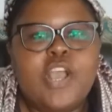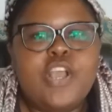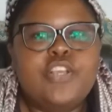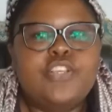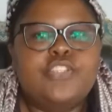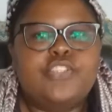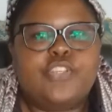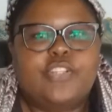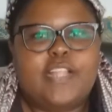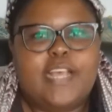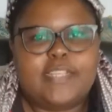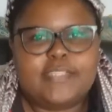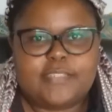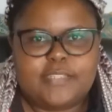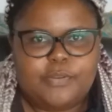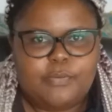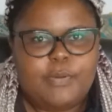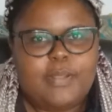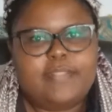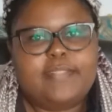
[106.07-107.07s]
So that's
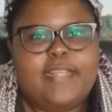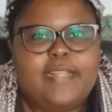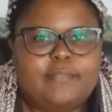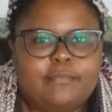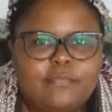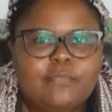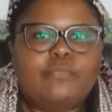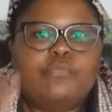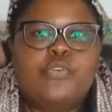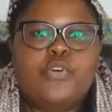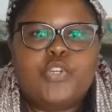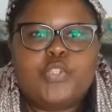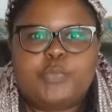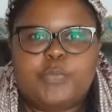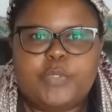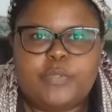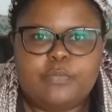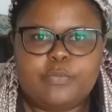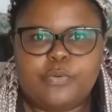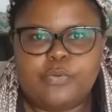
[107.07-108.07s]
the one that
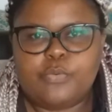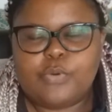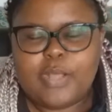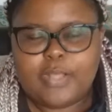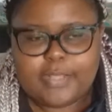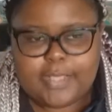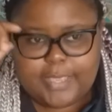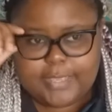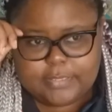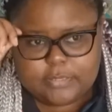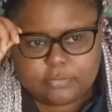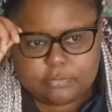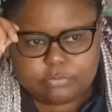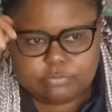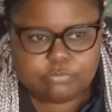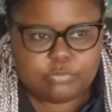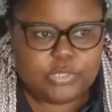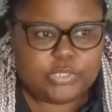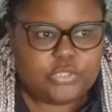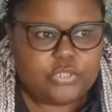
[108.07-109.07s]
most people, I guess,
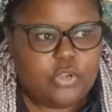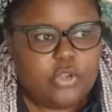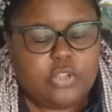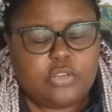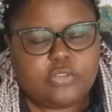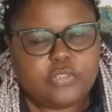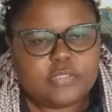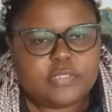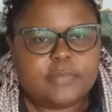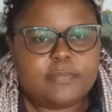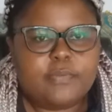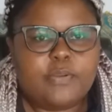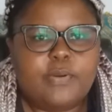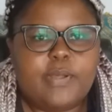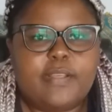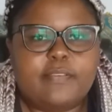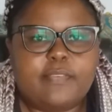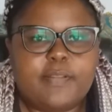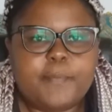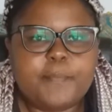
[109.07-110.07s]
were taught or something or
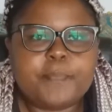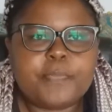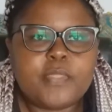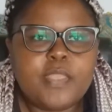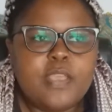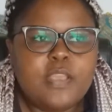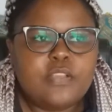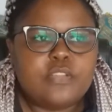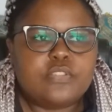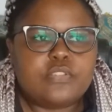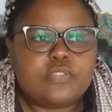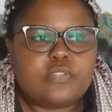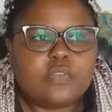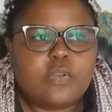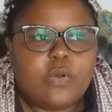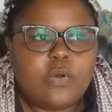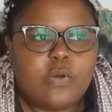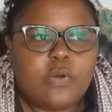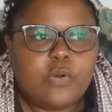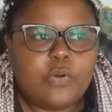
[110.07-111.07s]
whatever.
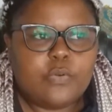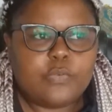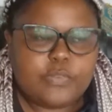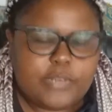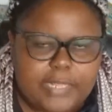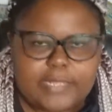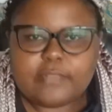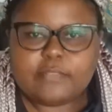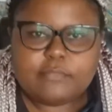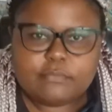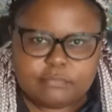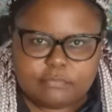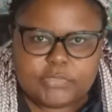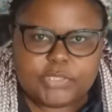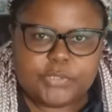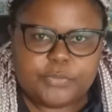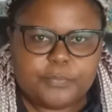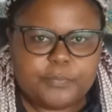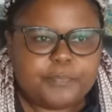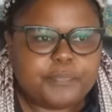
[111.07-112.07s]
So like
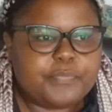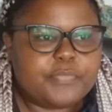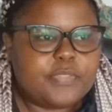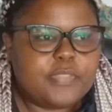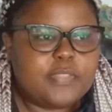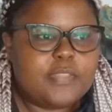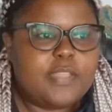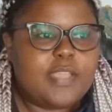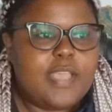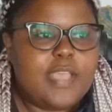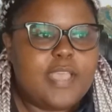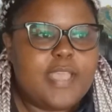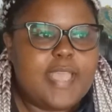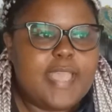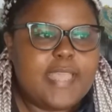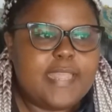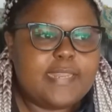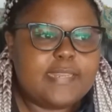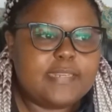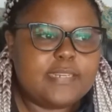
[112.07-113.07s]

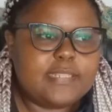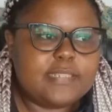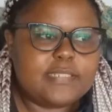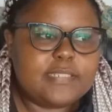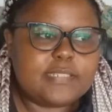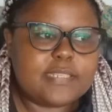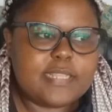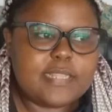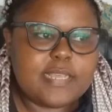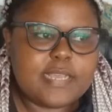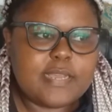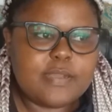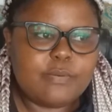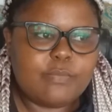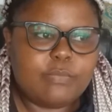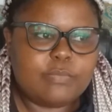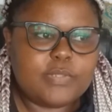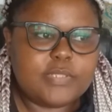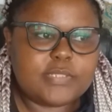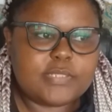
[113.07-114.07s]
and there
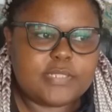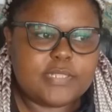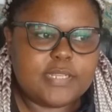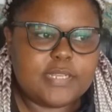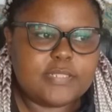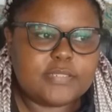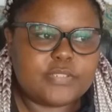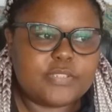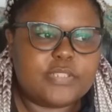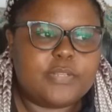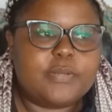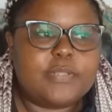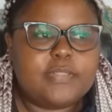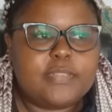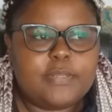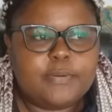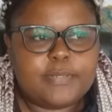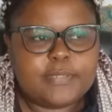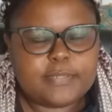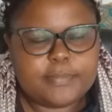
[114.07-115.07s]

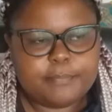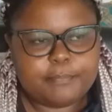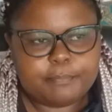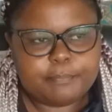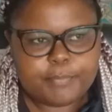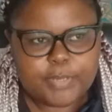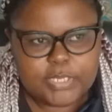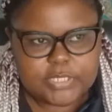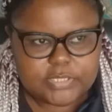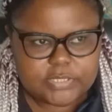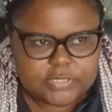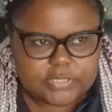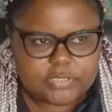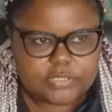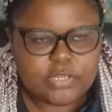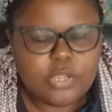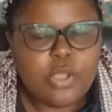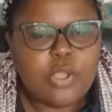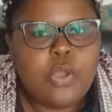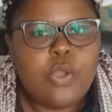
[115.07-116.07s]
was a
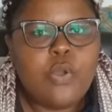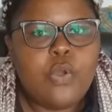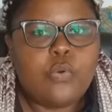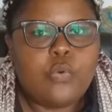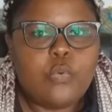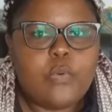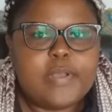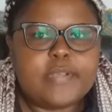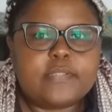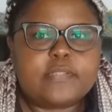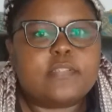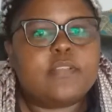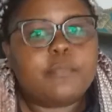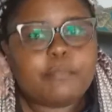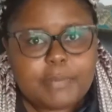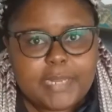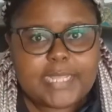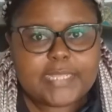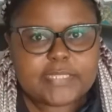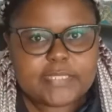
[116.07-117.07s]
person who was
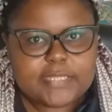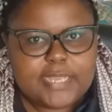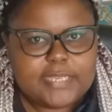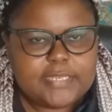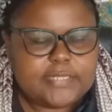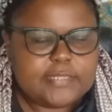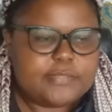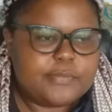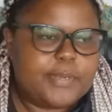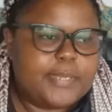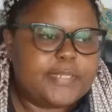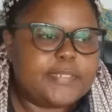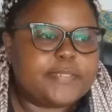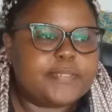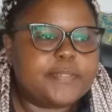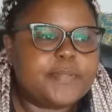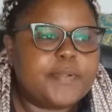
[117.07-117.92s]
plus size, right?